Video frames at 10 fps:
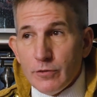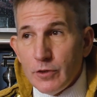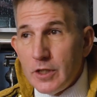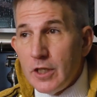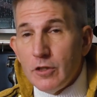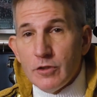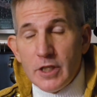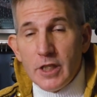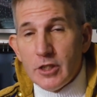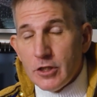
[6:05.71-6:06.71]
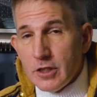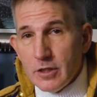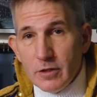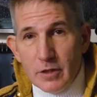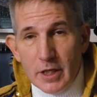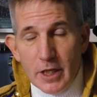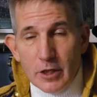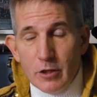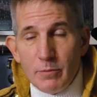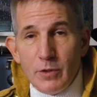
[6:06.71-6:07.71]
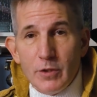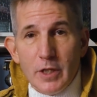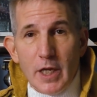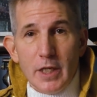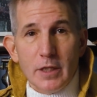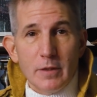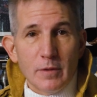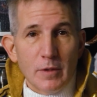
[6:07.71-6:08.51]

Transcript: For years they didn't communicate.